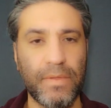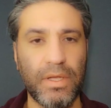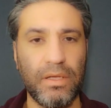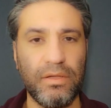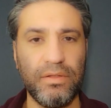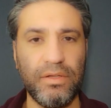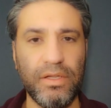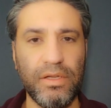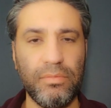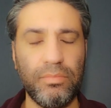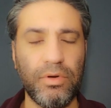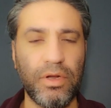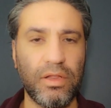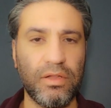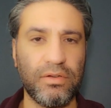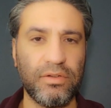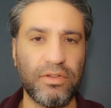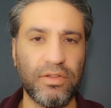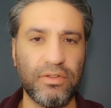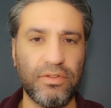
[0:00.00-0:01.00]
Dear
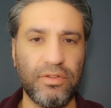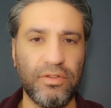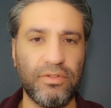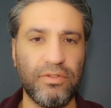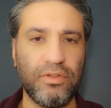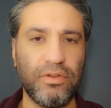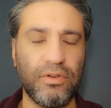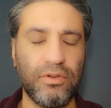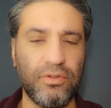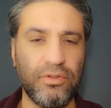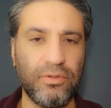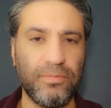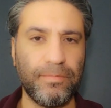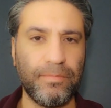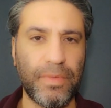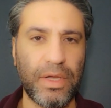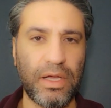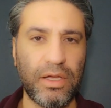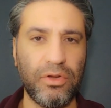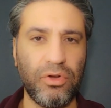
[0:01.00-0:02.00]
brothers and sisters,
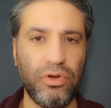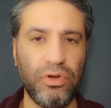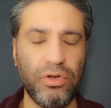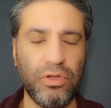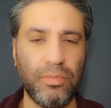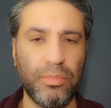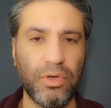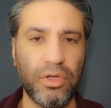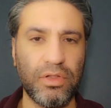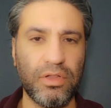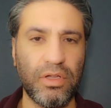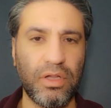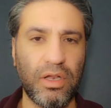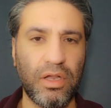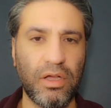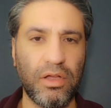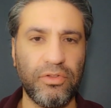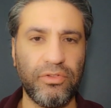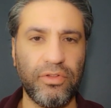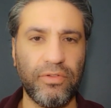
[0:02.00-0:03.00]
I heard about the
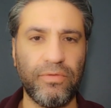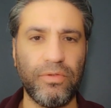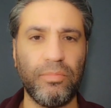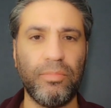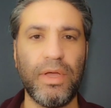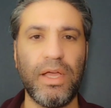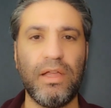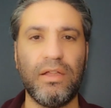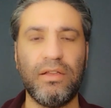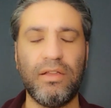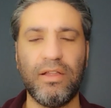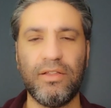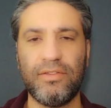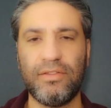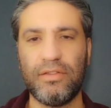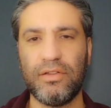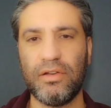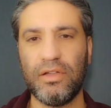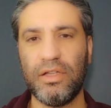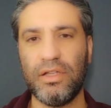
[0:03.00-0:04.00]
loss of a man
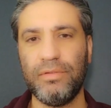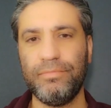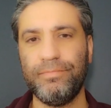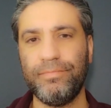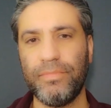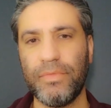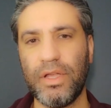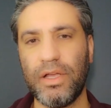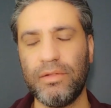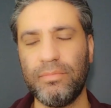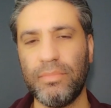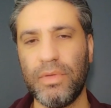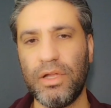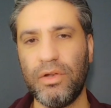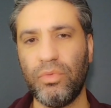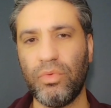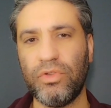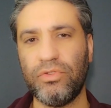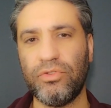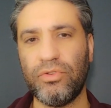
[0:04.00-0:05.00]
yesterday. That
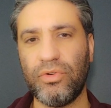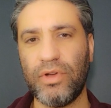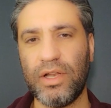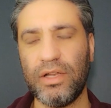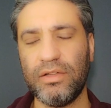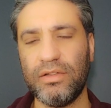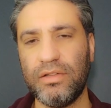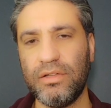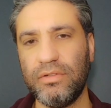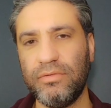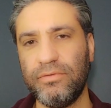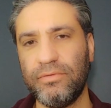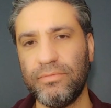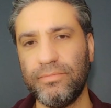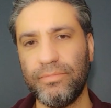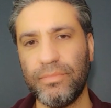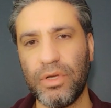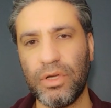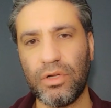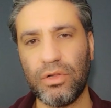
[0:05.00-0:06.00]
man was a relative,
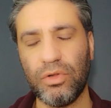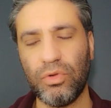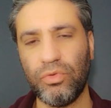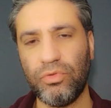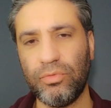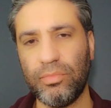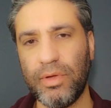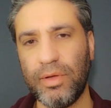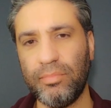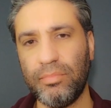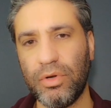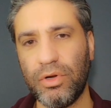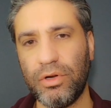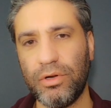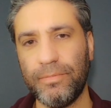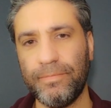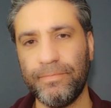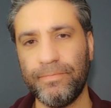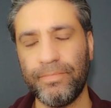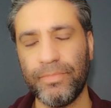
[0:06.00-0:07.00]
a close member.
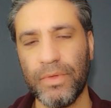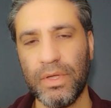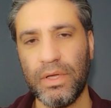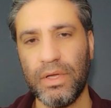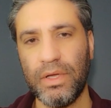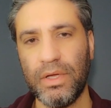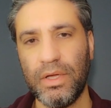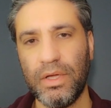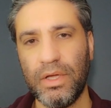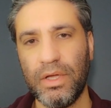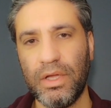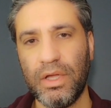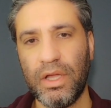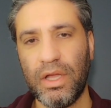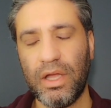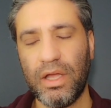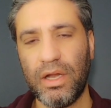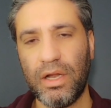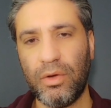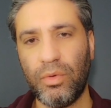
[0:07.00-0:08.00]

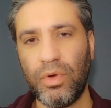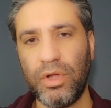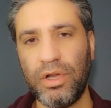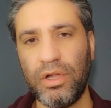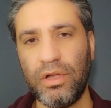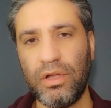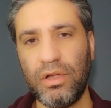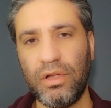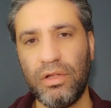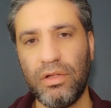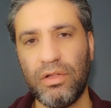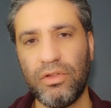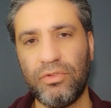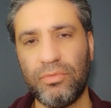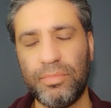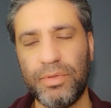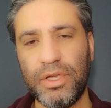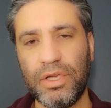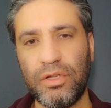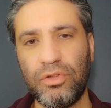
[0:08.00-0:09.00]
And I want to
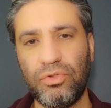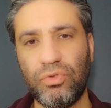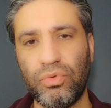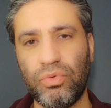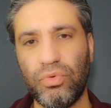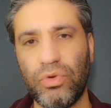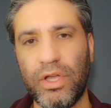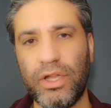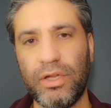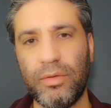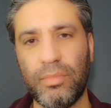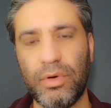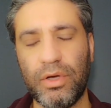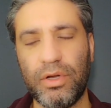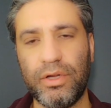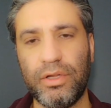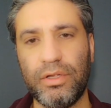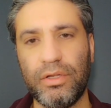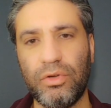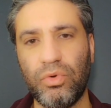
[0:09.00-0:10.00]
speak to
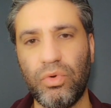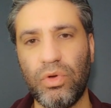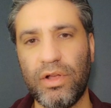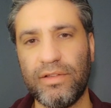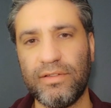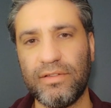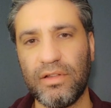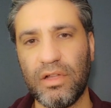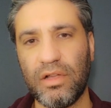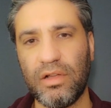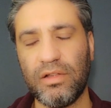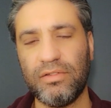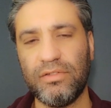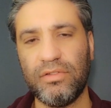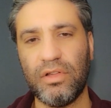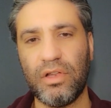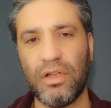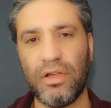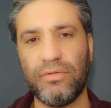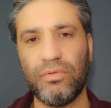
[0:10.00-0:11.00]
anybody who has lost
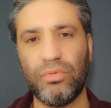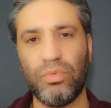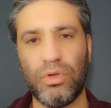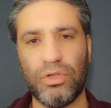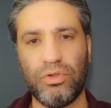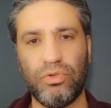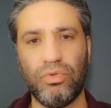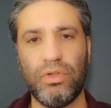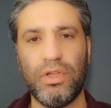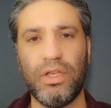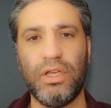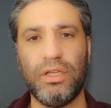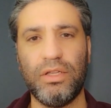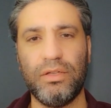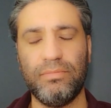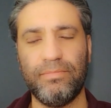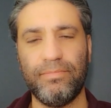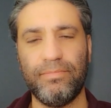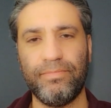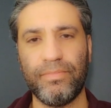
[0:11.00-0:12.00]
a loved one today.
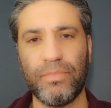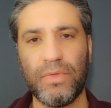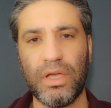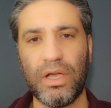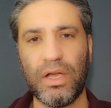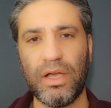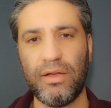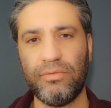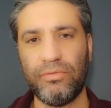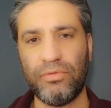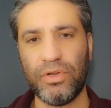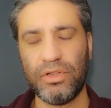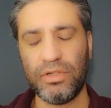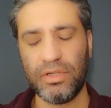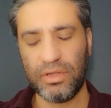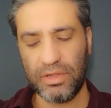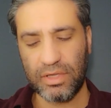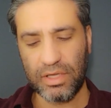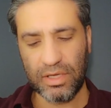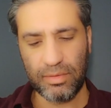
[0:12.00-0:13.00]
I have
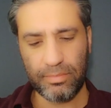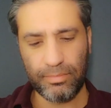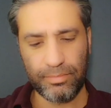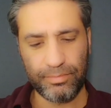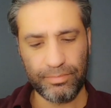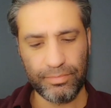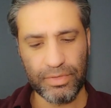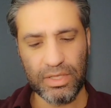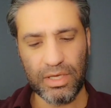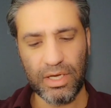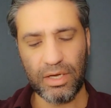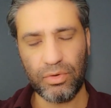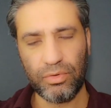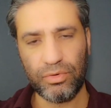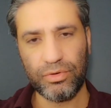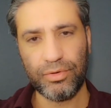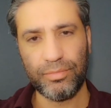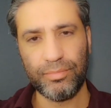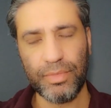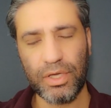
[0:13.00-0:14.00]
written them
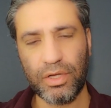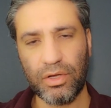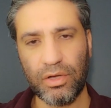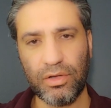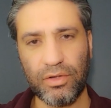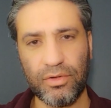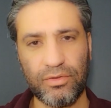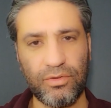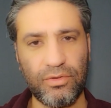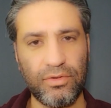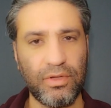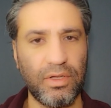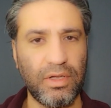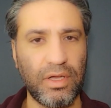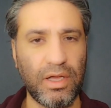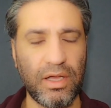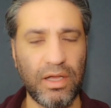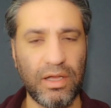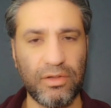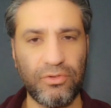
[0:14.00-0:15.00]
down because
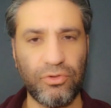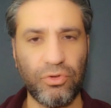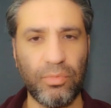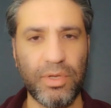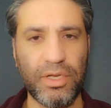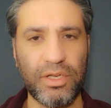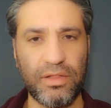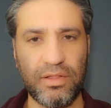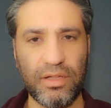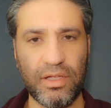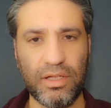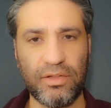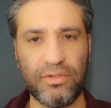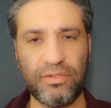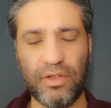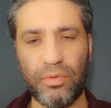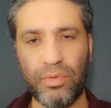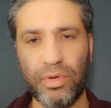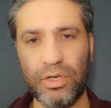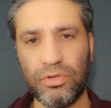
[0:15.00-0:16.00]
I had so many things
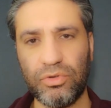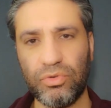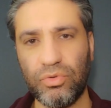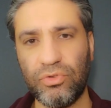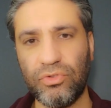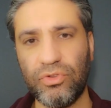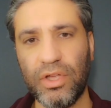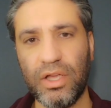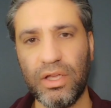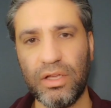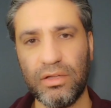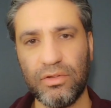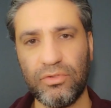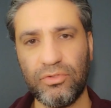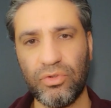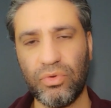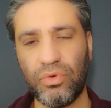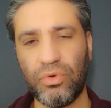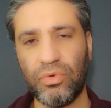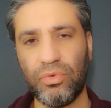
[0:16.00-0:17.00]
I wanted to say,
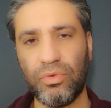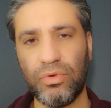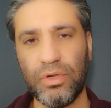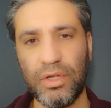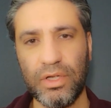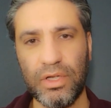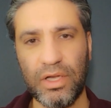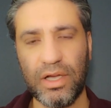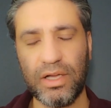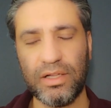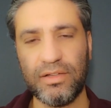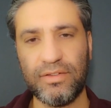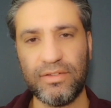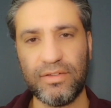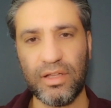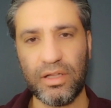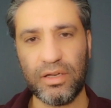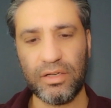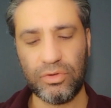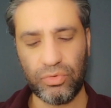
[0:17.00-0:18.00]
so I
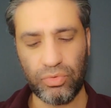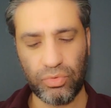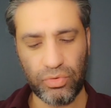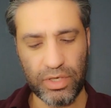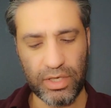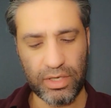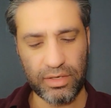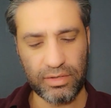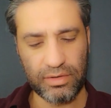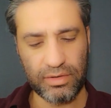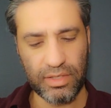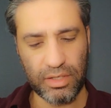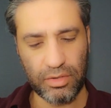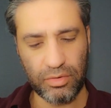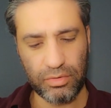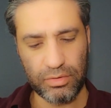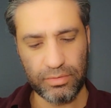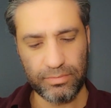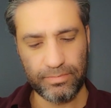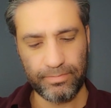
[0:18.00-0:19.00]
decided to write it down.
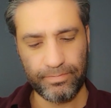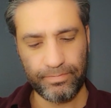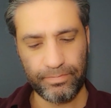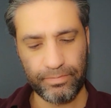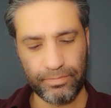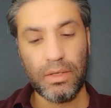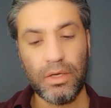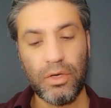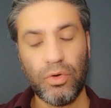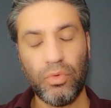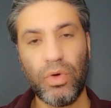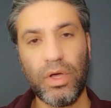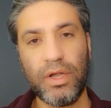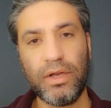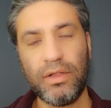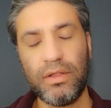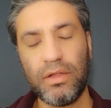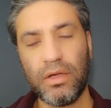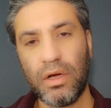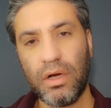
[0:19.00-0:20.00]
One
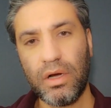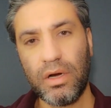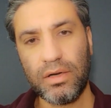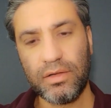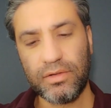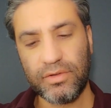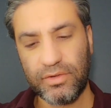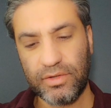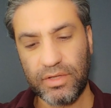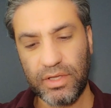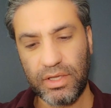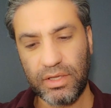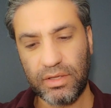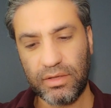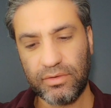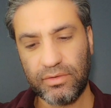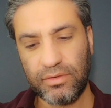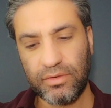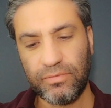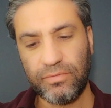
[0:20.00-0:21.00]
of the hardest
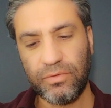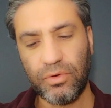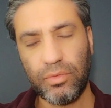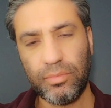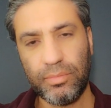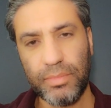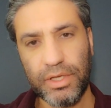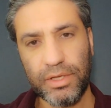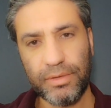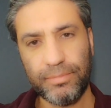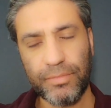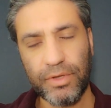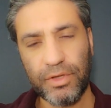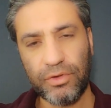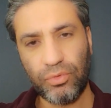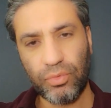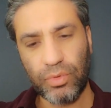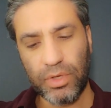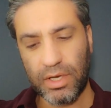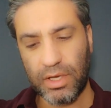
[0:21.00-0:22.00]
things for me
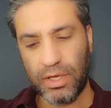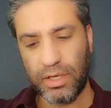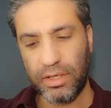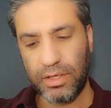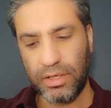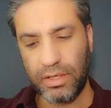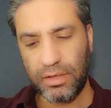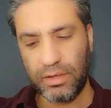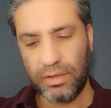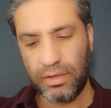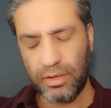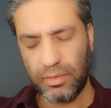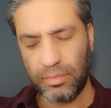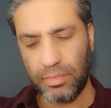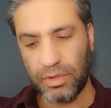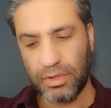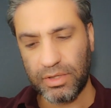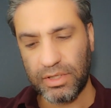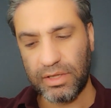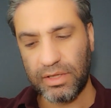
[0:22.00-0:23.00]
is when I hear
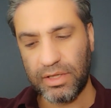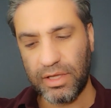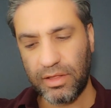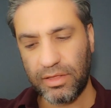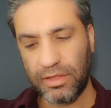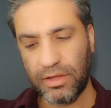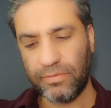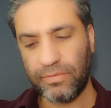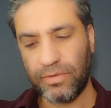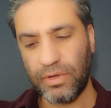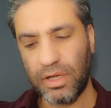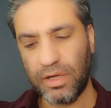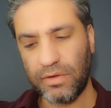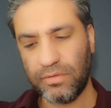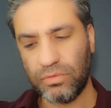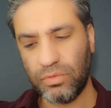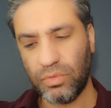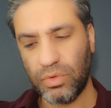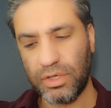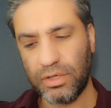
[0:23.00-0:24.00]
about the death of a
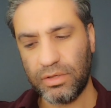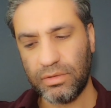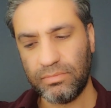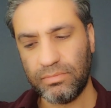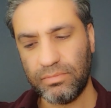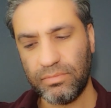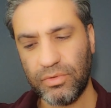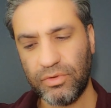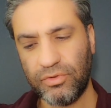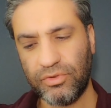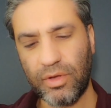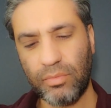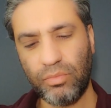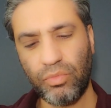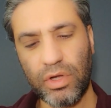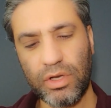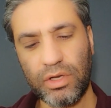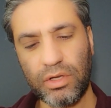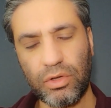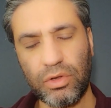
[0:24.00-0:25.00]
loved one,
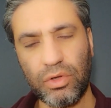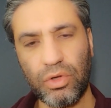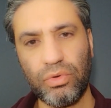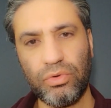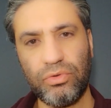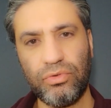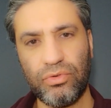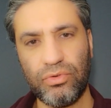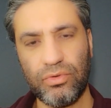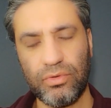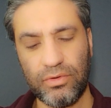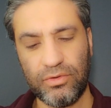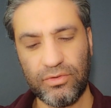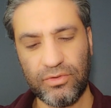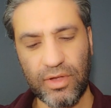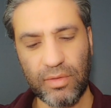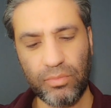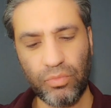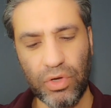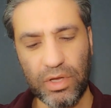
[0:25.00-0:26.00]
someone close,
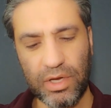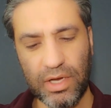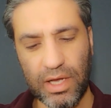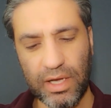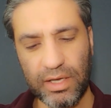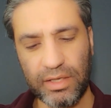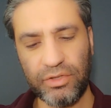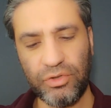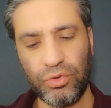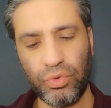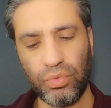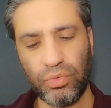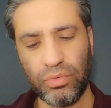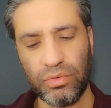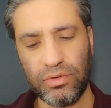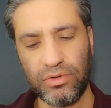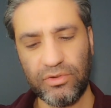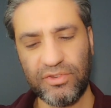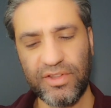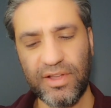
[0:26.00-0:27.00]
someone I knew,
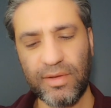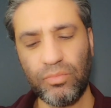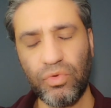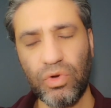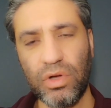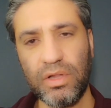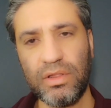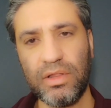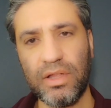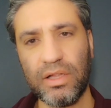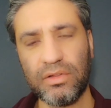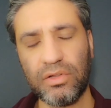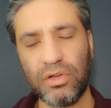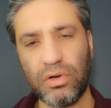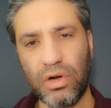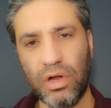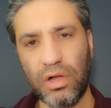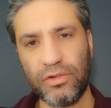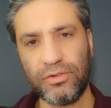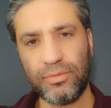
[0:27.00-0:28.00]
someone that
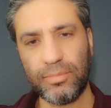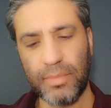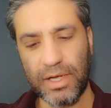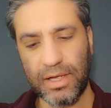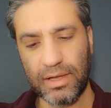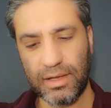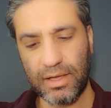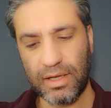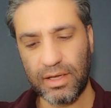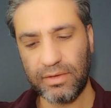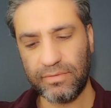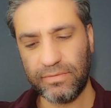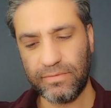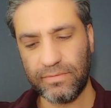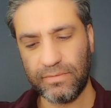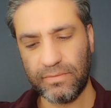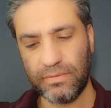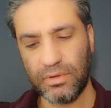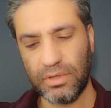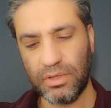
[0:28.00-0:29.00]
crossed my life.
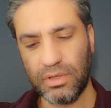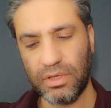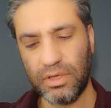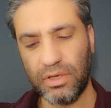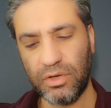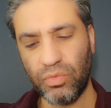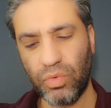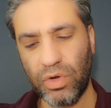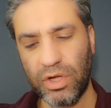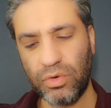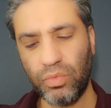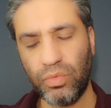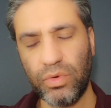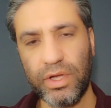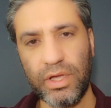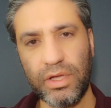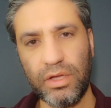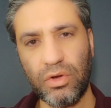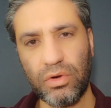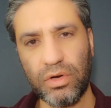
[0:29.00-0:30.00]
In one
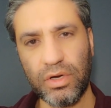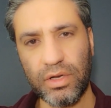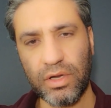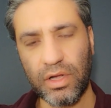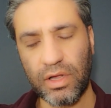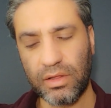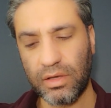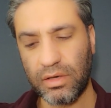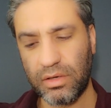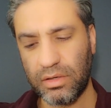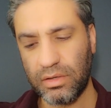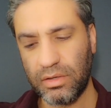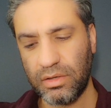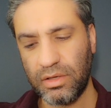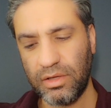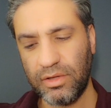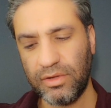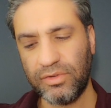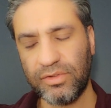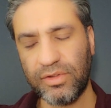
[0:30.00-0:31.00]
way or another,
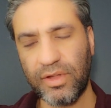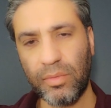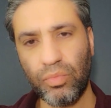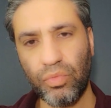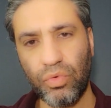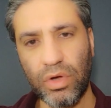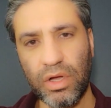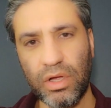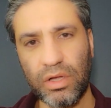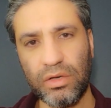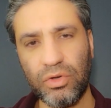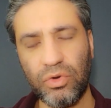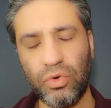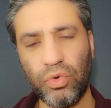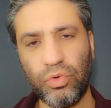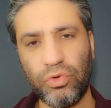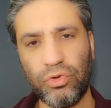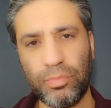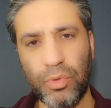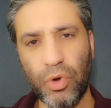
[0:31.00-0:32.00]
someone
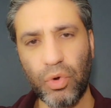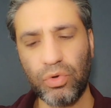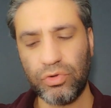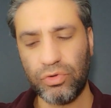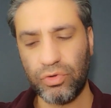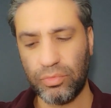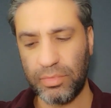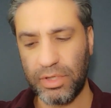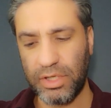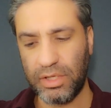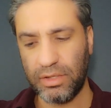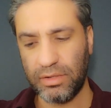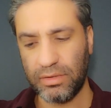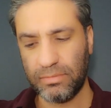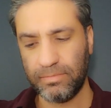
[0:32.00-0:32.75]
who spoke to me.